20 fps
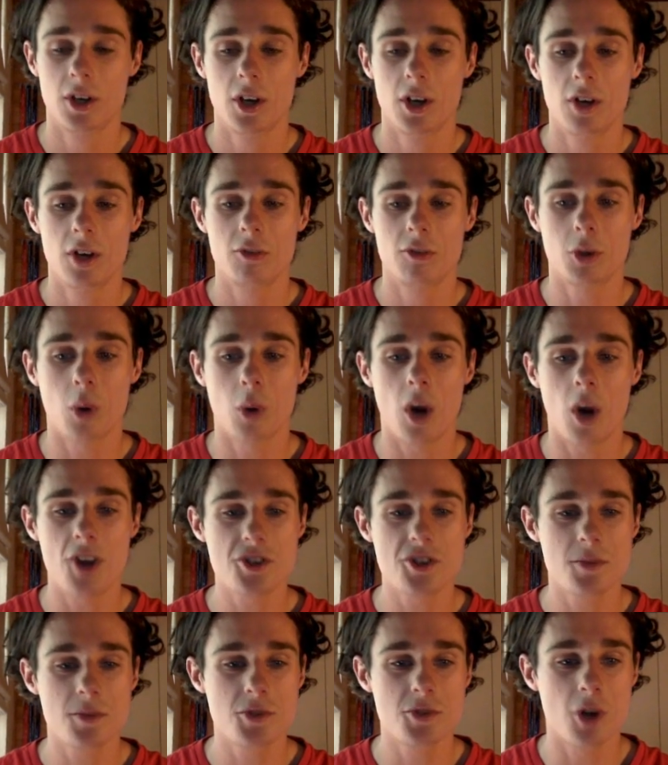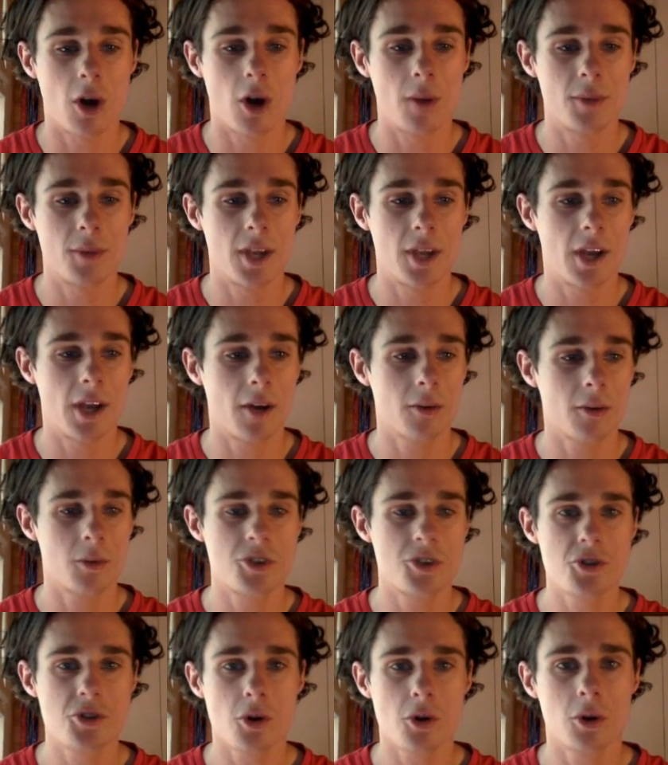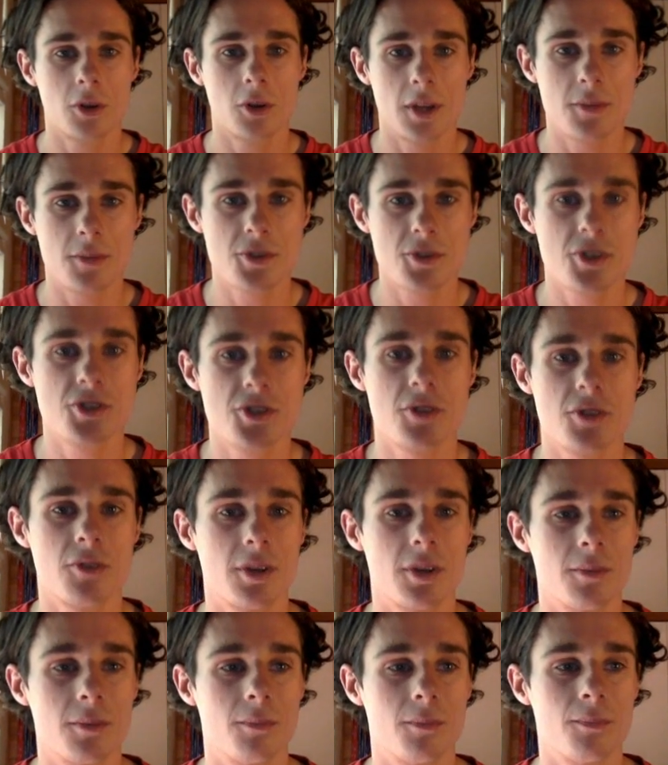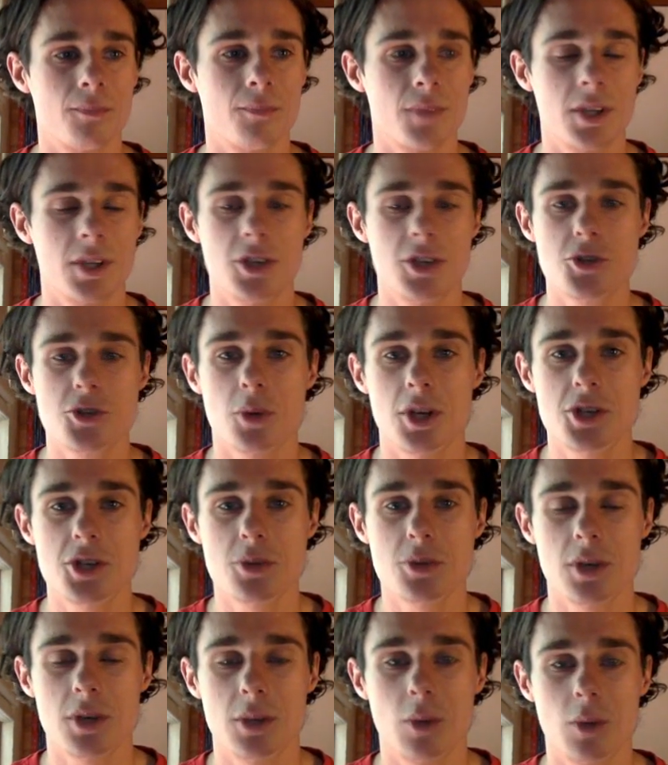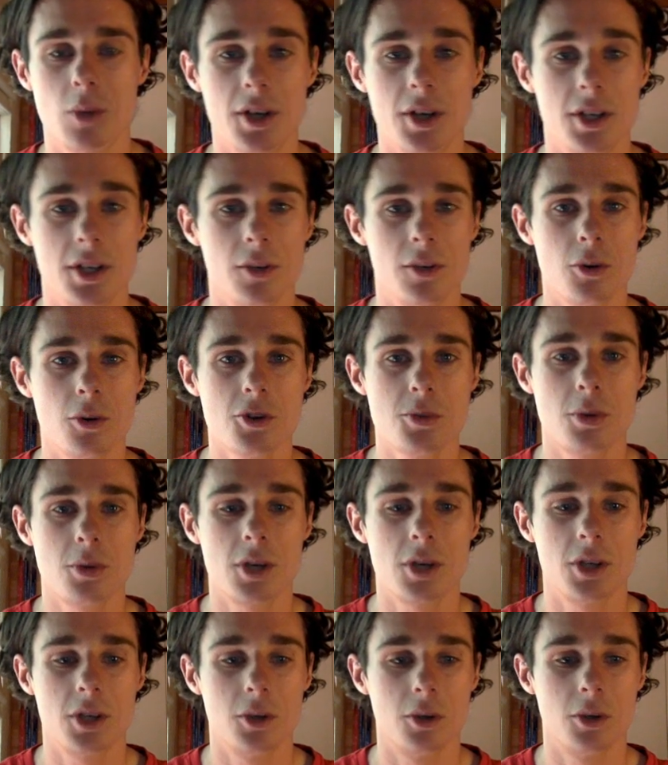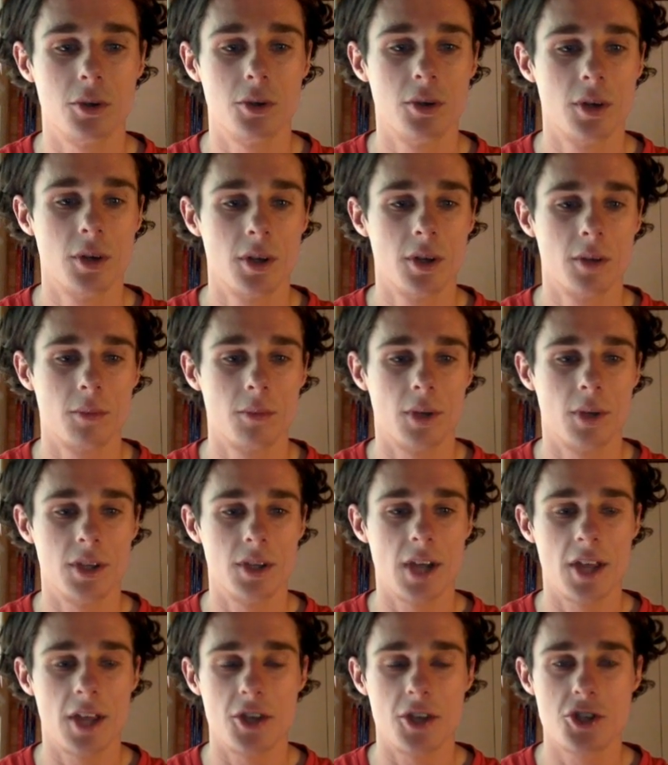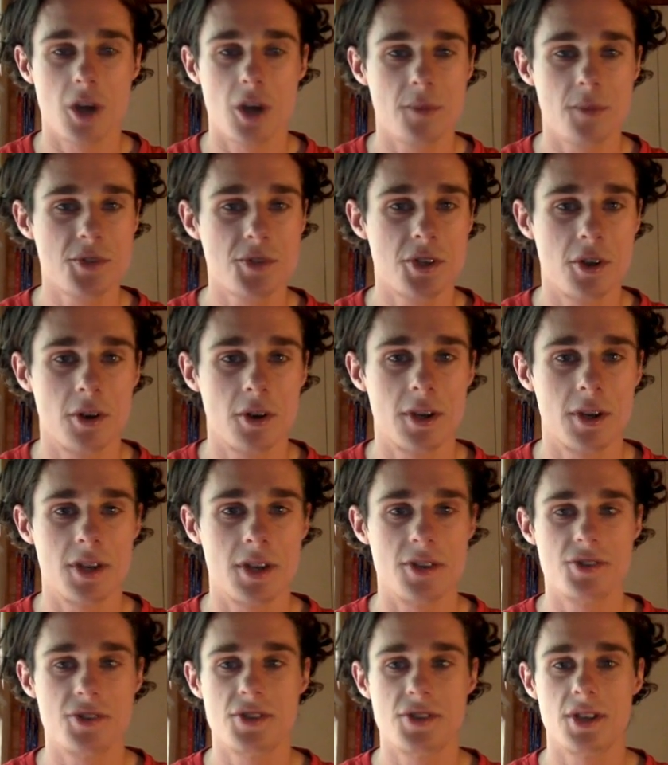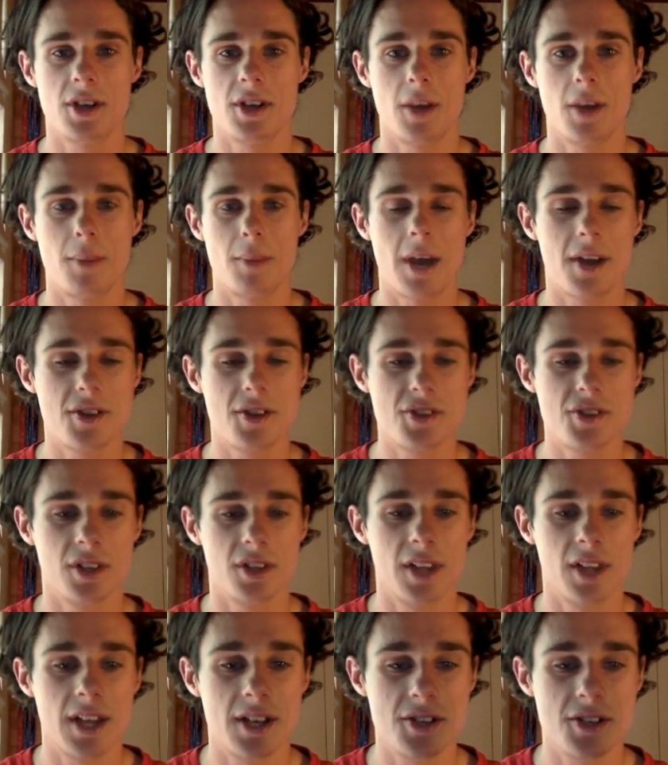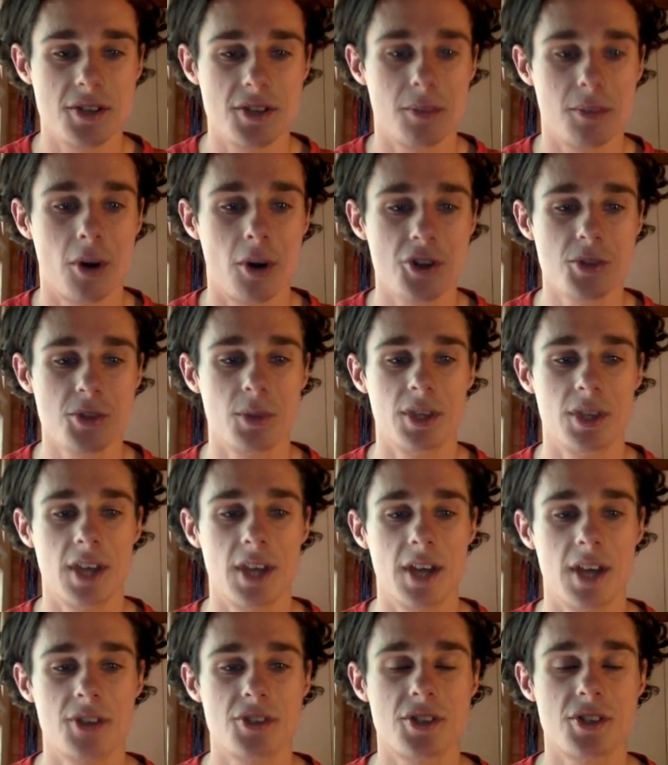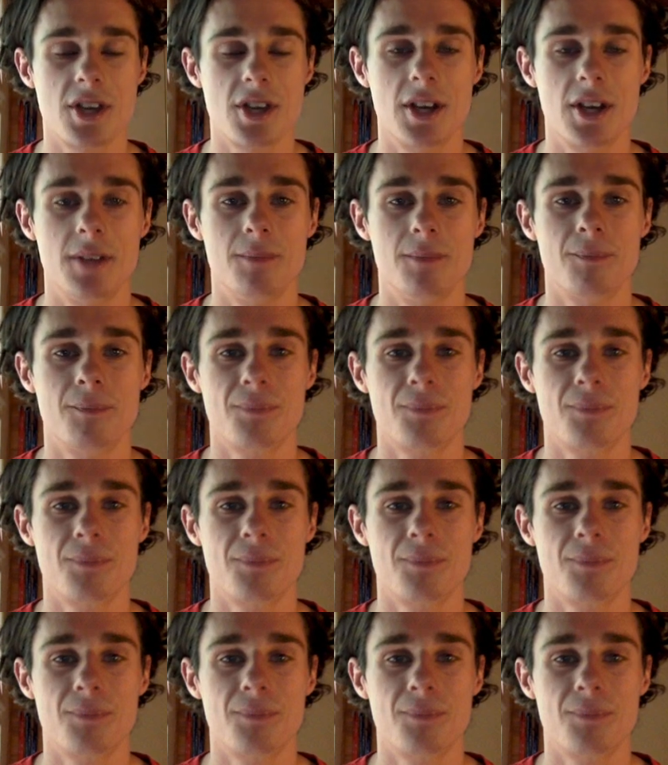quite some time now. We saw glimpses of him in 2021, and he looks pretty good. But yeah, the job security is about as elite as it possibly gets, and